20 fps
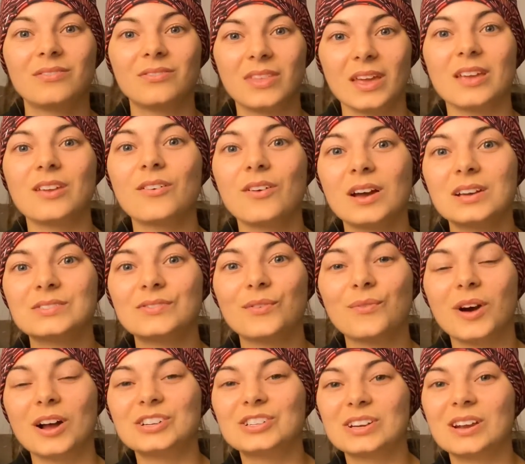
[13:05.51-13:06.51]
Thank you guys for
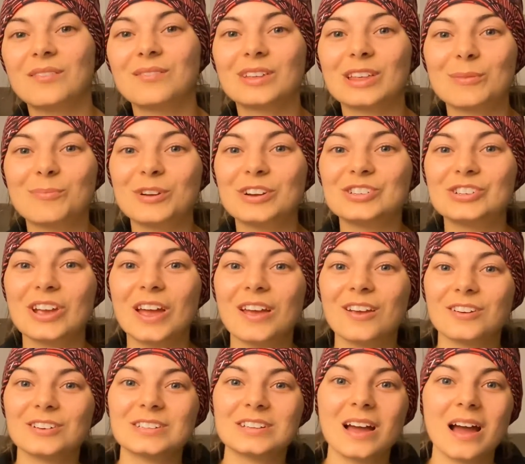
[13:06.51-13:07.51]
watching. I really appreciate
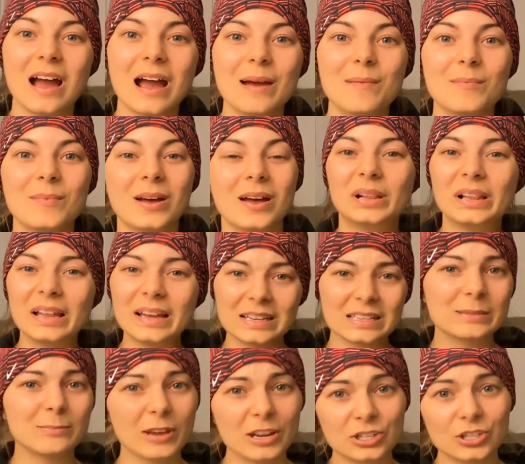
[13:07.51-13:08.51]
your time.
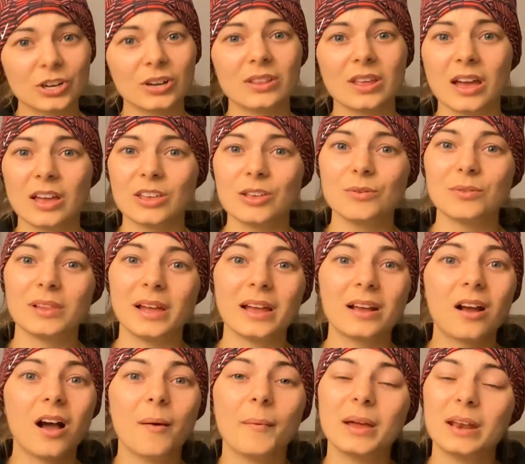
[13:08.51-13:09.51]
Please make sure that you
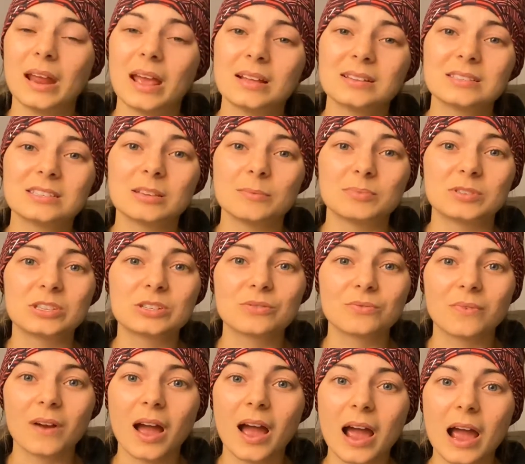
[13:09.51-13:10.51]
like, comment, and
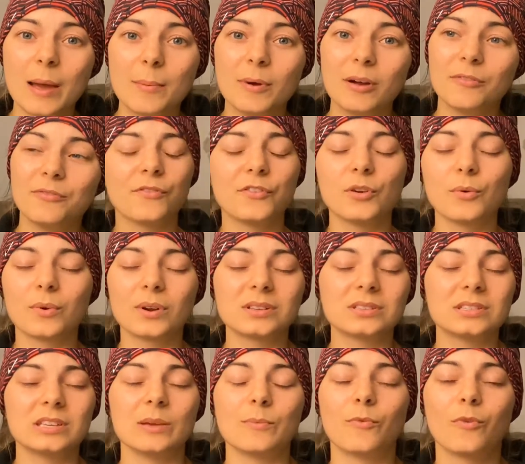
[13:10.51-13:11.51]
subscribe if you want to
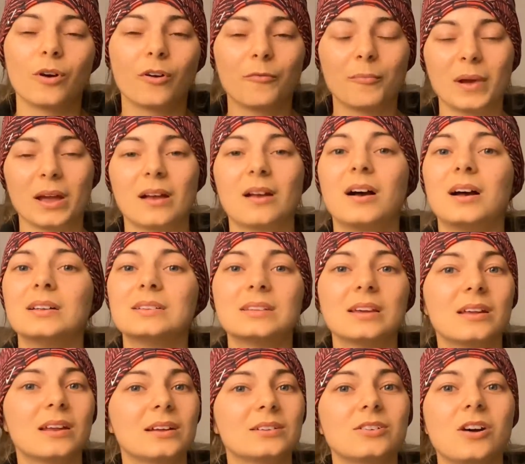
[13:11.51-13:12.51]
see more of my
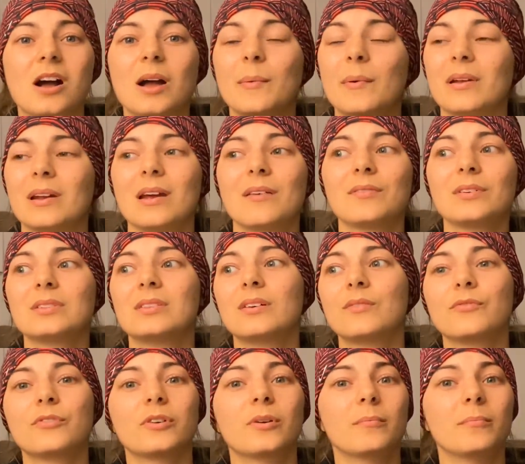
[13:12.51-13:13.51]
content. I talk about
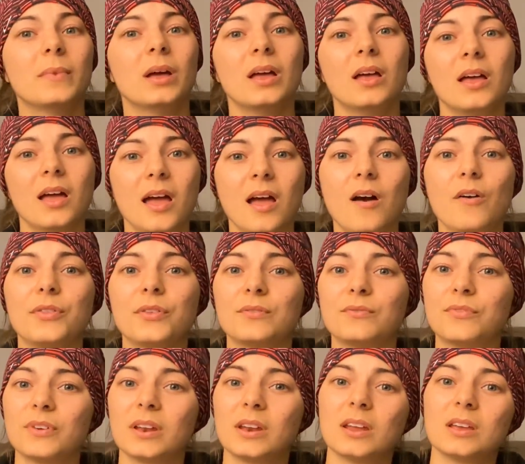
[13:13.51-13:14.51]
everything from health
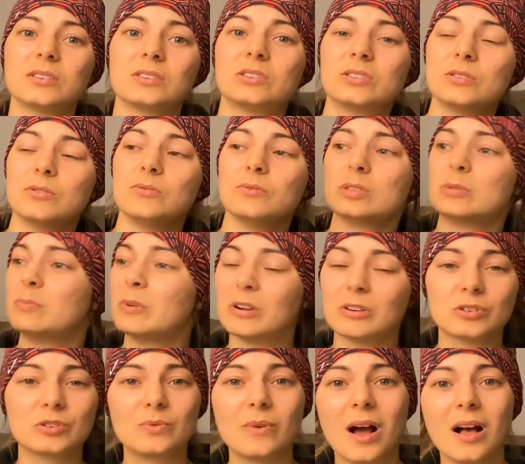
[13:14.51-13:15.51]
and fitness to
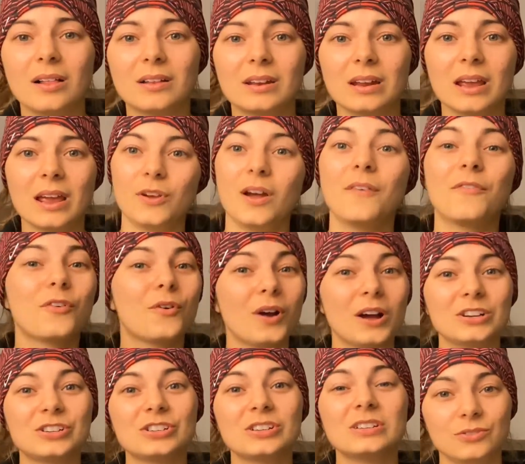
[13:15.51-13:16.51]
spirituality. If you have
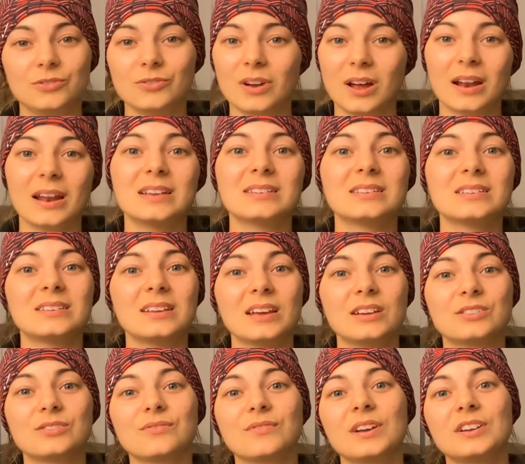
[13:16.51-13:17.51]
questions, do not
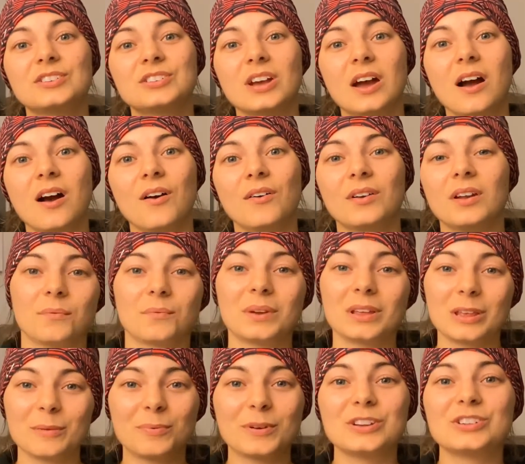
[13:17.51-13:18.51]
hesitate to reach out.
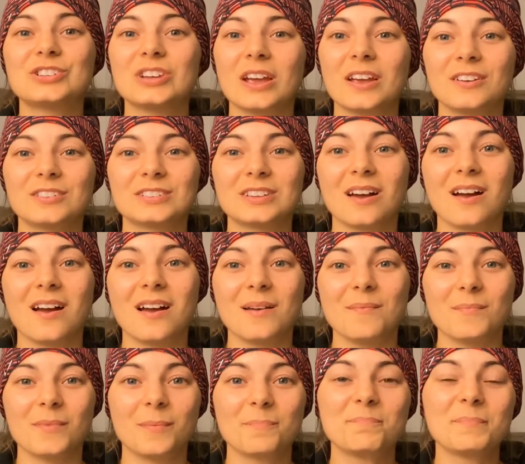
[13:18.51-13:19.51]
Really appreciate your
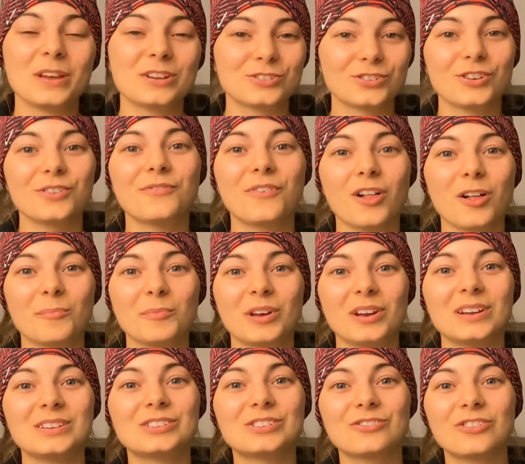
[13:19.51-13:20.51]
time. Make sure you follow me on
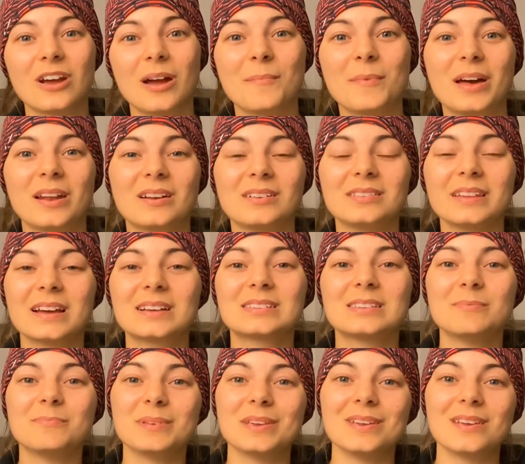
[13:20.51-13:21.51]
Instagram at
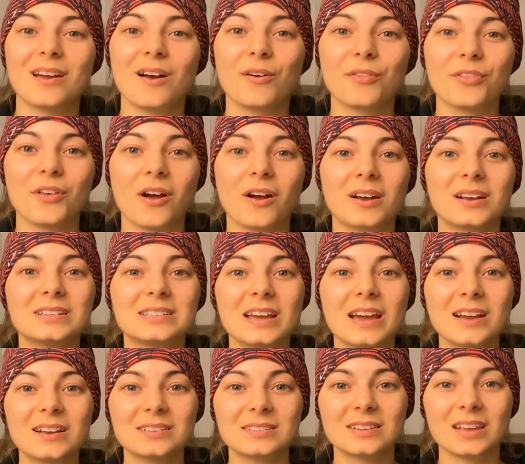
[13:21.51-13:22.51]
AlexaB Health
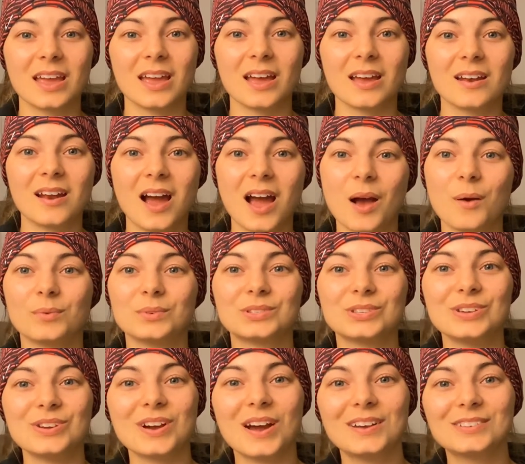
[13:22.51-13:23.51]
Architect, and I will
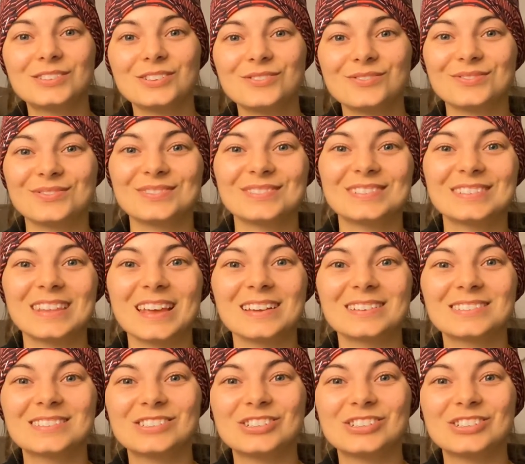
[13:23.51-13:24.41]
see you guys soon. Thanks.